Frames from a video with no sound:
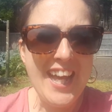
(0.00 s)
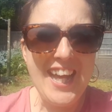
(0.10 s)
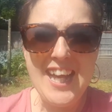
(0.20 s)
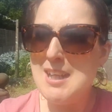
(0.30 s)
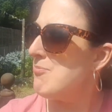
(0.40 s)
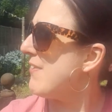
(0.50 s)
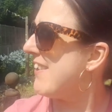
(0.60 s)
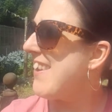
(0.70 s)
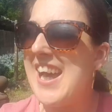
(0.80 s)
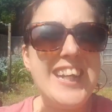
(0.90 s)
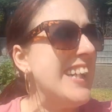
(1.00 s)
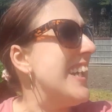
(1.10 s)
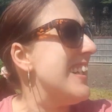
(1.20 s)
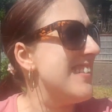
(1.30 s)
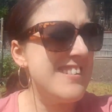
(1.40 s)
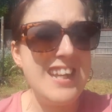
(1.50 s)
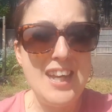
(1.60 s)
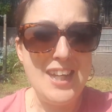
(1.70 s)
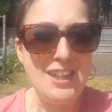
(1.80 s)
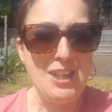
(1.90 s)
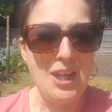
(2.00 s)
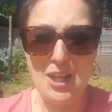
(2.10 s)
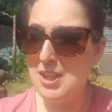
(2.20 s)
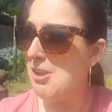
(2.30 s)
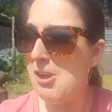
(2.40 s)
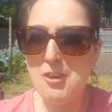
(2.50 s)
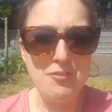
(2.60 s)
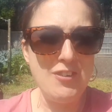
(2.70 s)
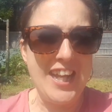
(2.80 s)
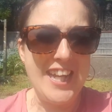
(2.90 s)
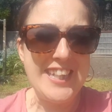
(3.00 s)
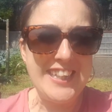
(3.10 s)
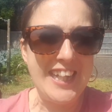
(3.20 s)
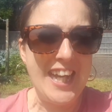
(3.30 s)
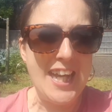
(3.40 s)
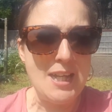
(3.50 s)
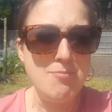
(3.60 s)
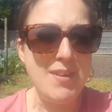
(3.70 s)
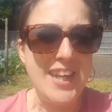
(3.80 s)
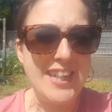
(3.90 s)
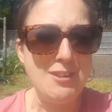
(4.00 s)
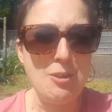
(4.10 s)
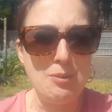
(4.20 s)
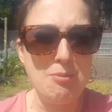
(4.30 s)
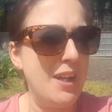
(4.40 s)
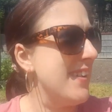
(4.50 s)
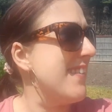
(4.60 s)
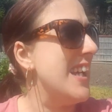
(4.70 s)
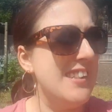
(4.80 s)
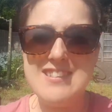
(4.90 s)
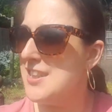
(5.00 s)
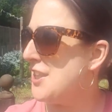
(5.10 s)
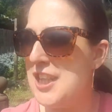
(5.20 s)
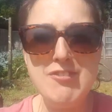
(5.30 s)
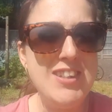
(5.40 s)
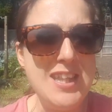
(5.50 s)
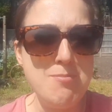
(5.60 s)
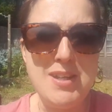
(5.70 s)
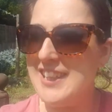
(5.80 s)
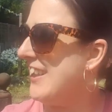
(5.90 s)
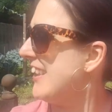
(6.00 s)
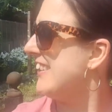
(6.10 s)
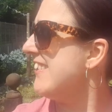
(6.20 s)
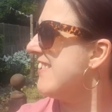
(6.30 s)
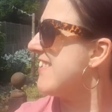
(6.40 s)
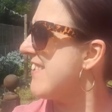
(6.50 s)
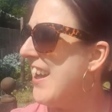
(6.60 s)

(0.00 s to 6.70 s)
And um, today it's uh, lovely um, in northwest Leicestershire in the Midlands.